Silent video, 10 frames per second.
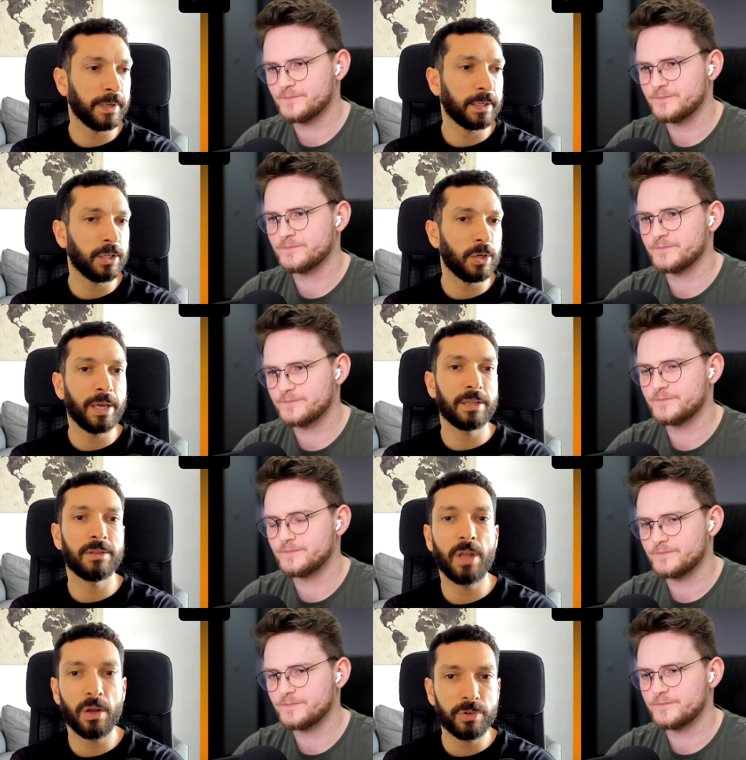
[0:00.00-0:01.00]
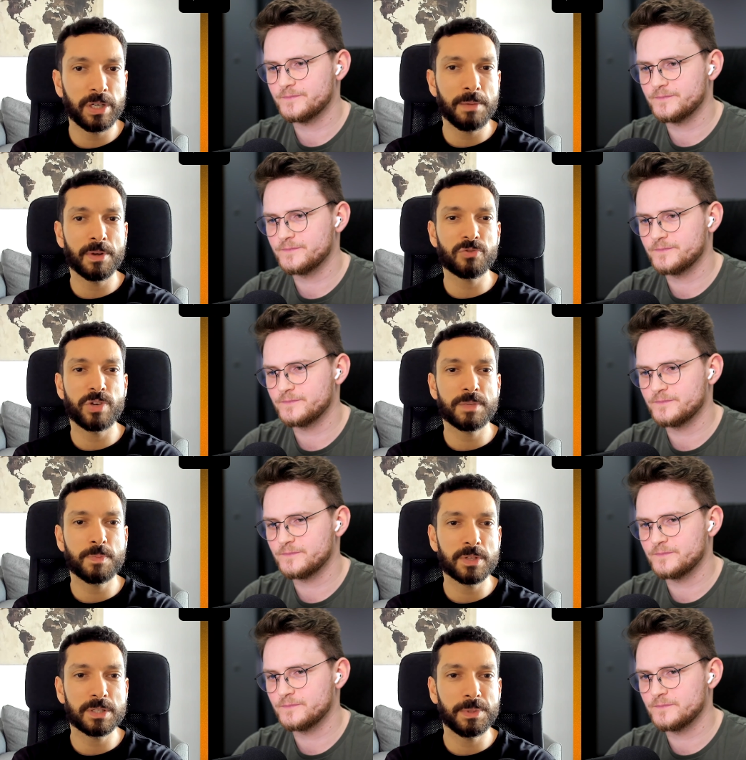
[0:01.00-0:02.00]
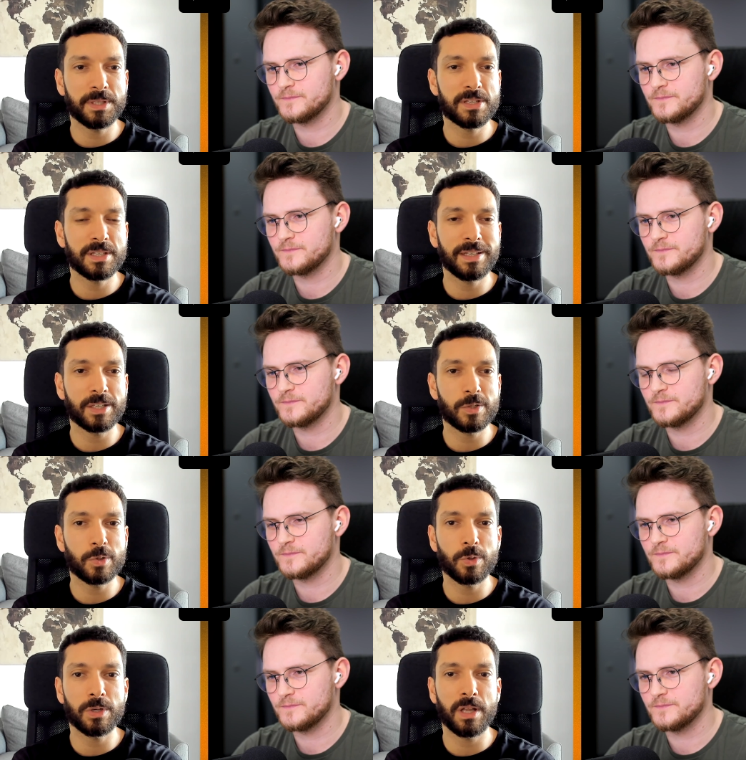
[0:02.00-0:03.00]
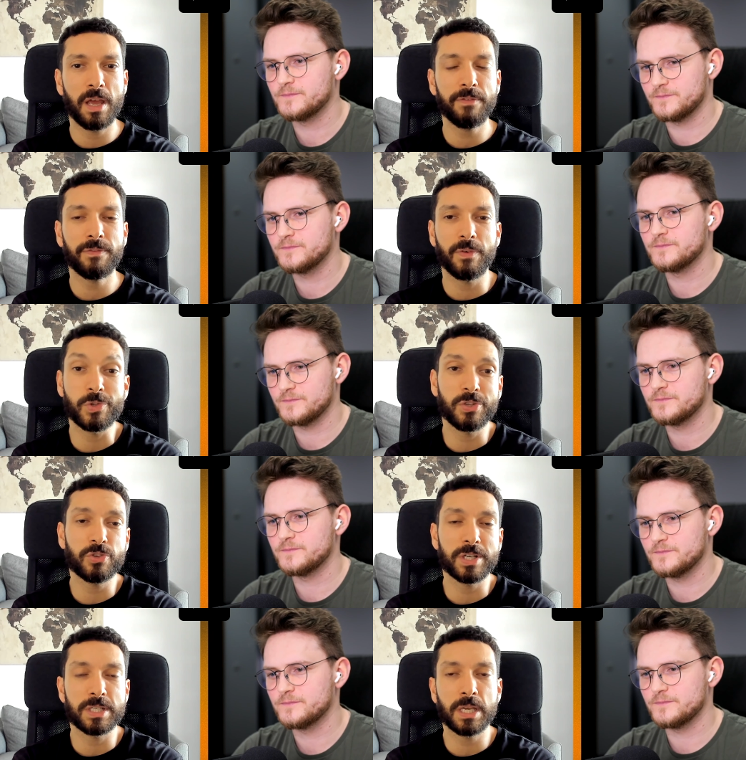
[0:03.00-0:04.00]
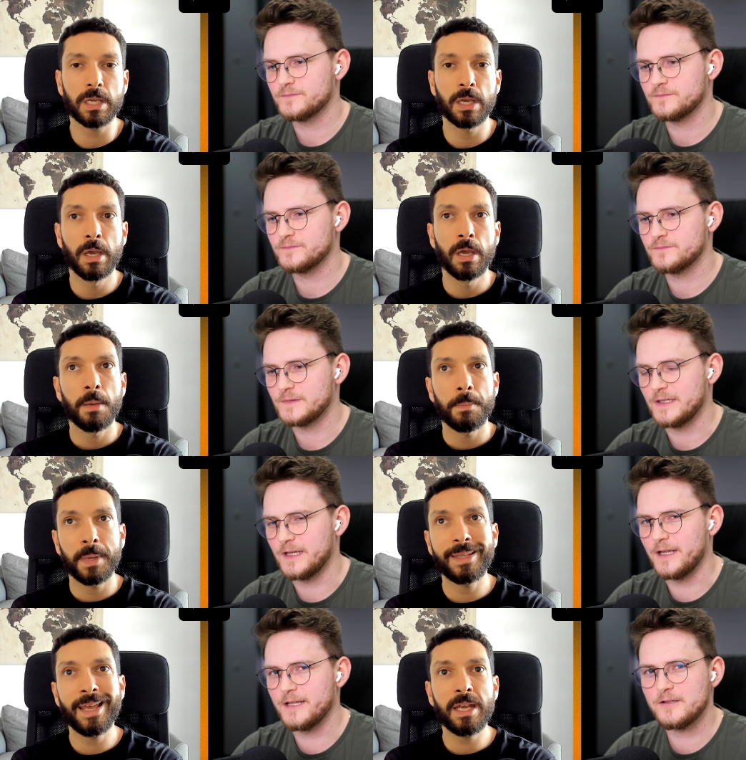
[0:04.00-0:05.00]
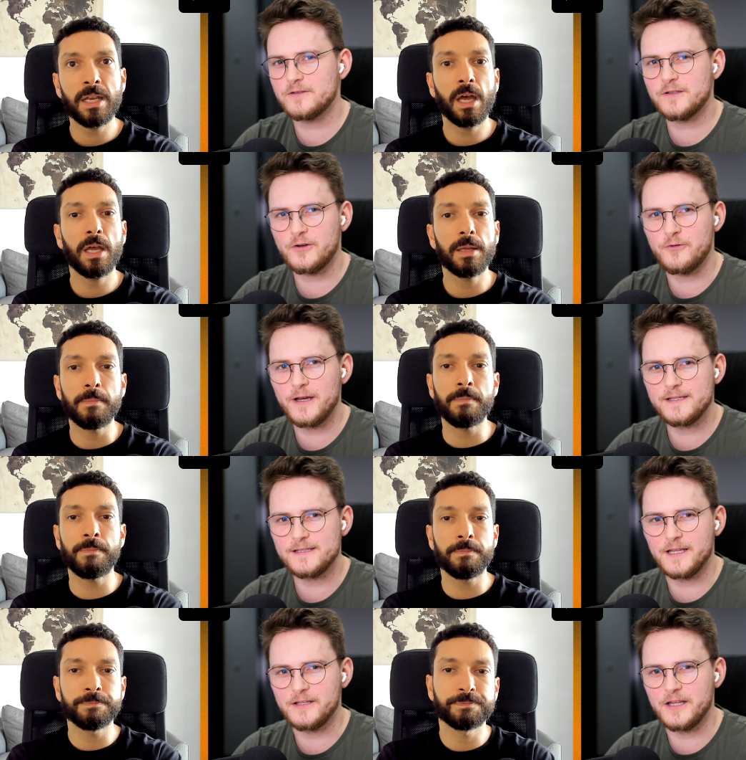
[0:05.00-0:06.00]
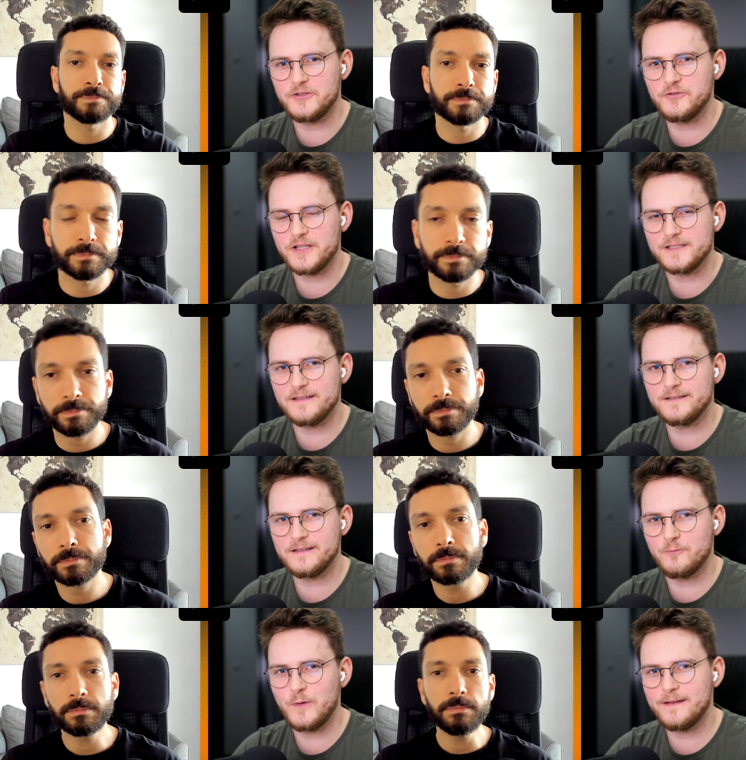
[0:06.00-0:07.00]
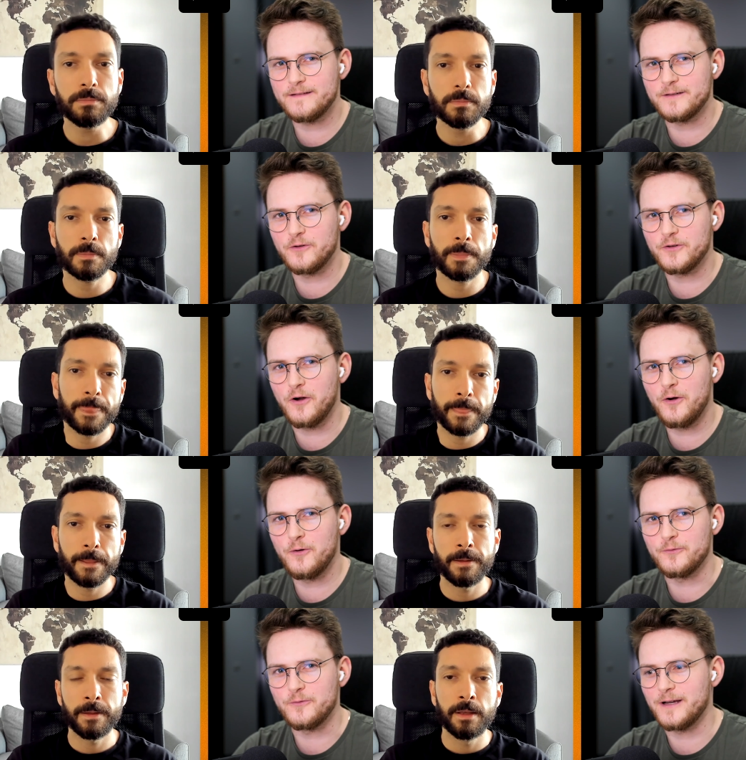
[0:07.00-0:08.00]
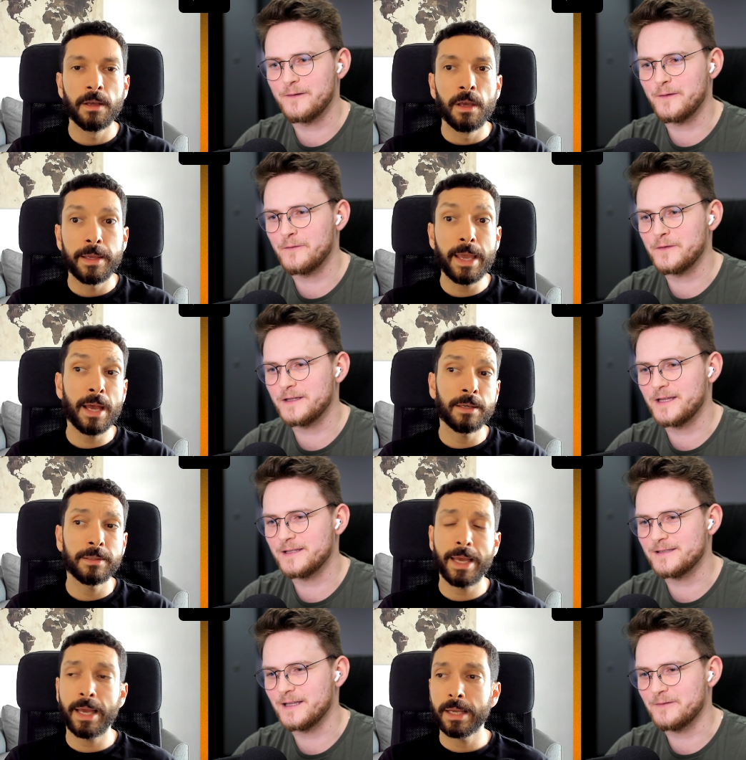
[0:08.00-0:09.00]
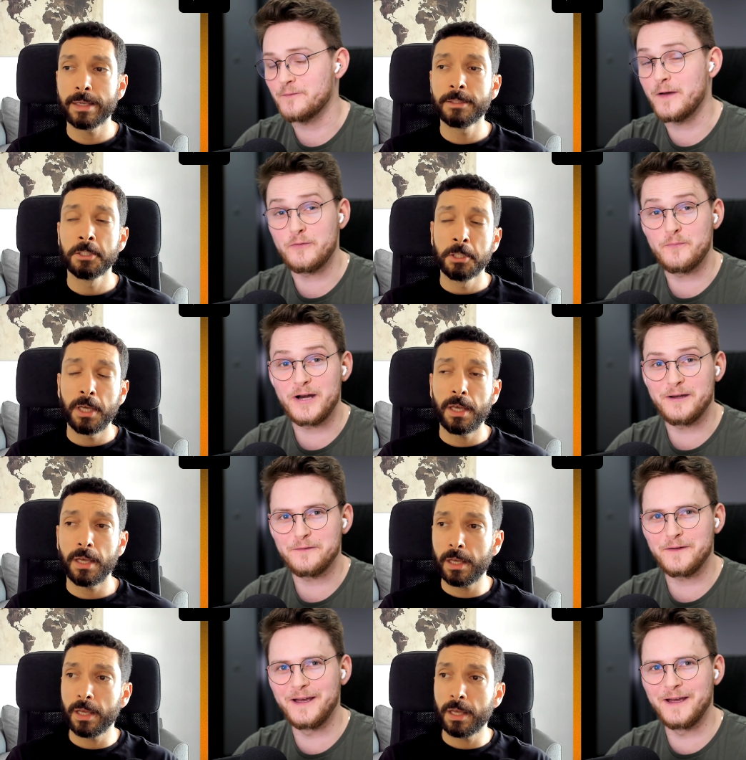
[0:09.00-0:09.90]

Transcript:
Speaker 1: Like you know I had not really much responsibility. Still like a student life. It was interesting. But it's also crazy I, that,
Speaker 2: that you just there went there on your own. I, think yeah, that's like yeah. very brave.